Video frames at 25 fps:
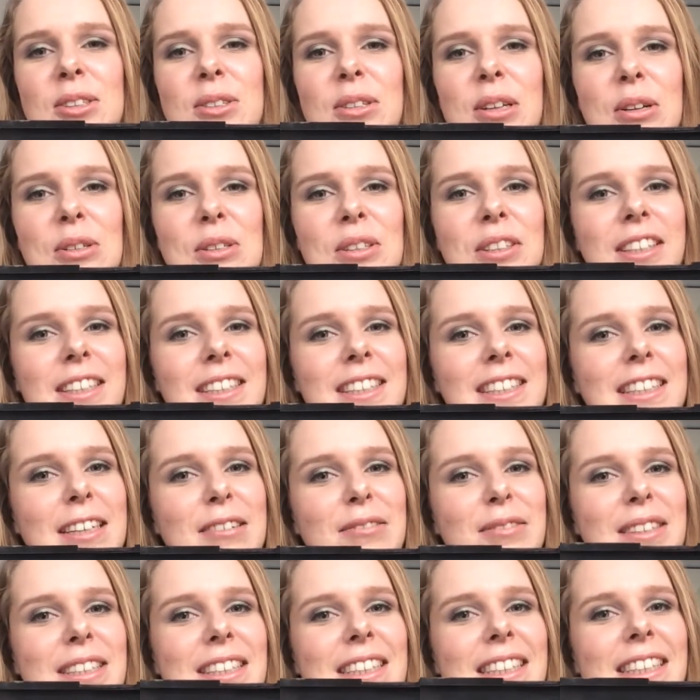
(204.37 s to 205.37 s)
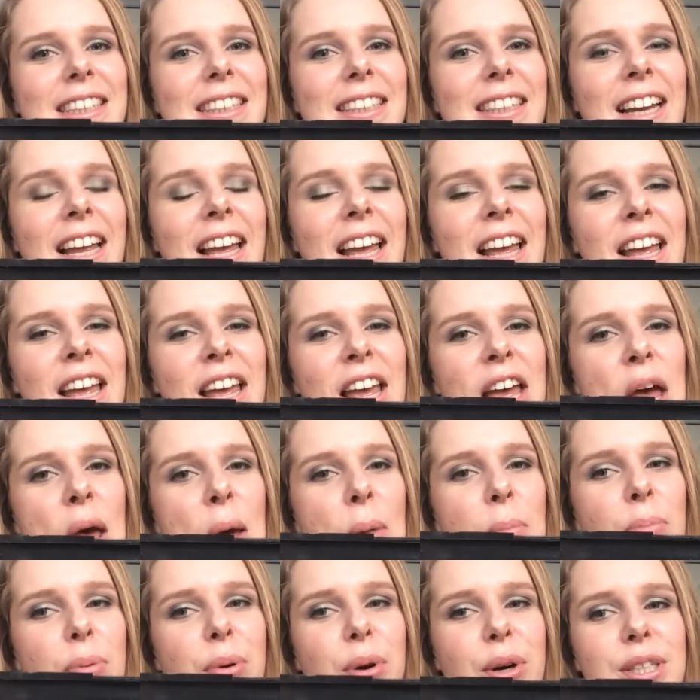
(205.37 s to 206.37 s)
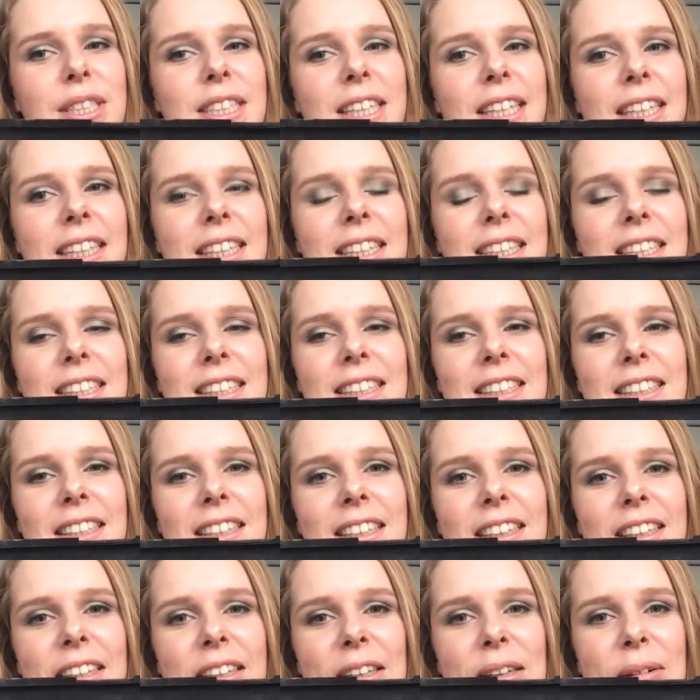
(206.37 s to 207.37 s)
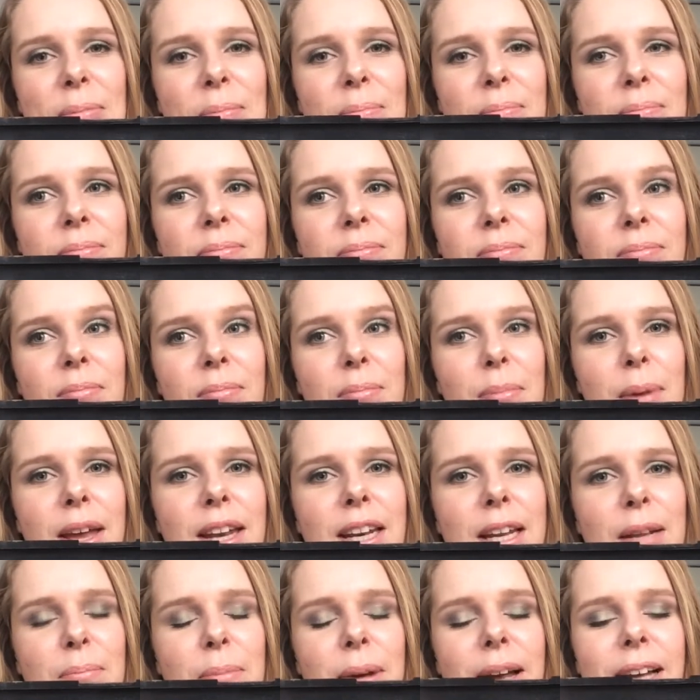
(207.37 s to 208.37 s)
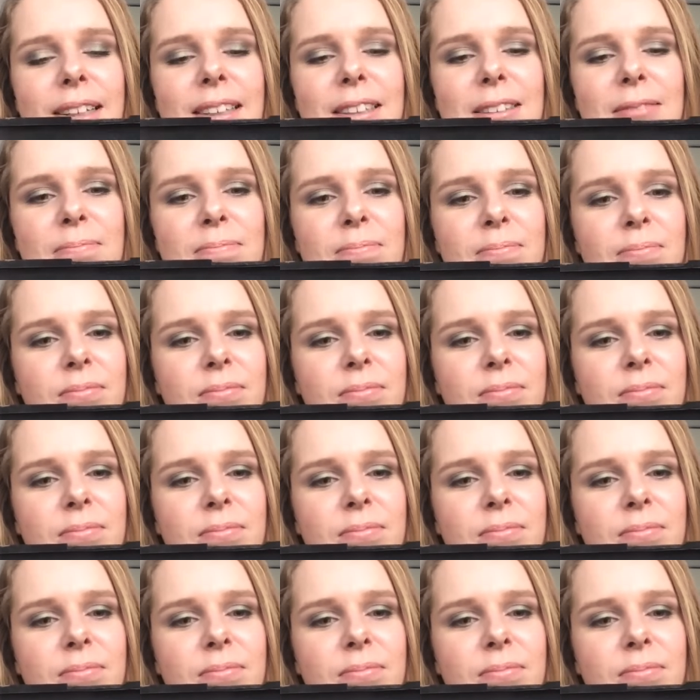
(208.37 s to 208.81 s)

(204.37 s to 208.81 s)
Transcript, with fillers: 2017 projects uh, Pan that Palette